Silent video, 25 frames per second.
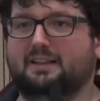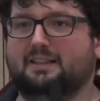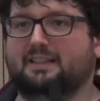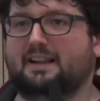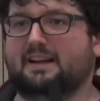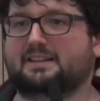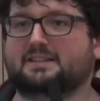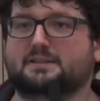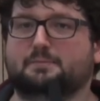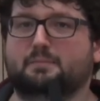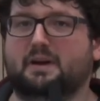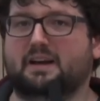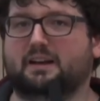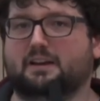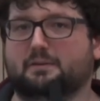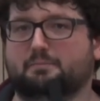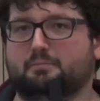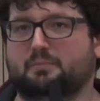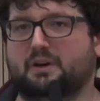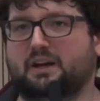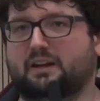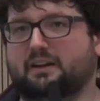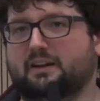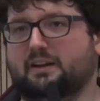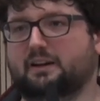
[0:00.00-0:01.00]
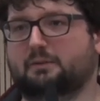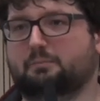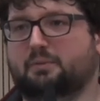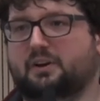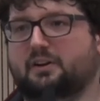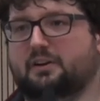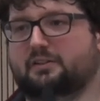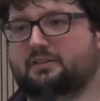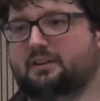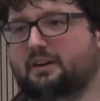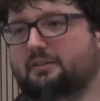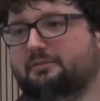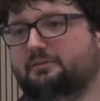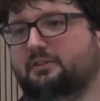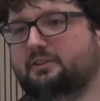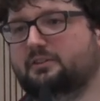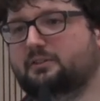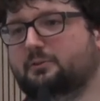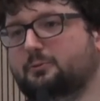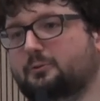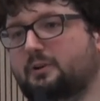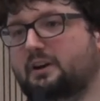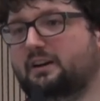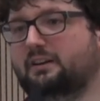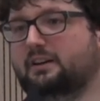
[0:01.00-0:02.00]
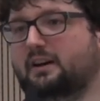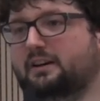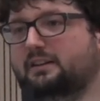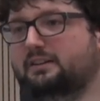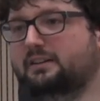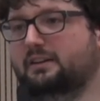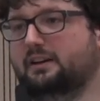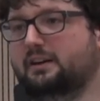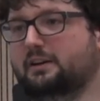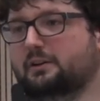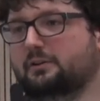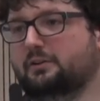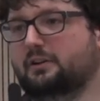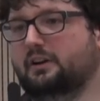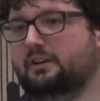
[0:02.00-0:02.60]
let's make a meeting because I have this great idea,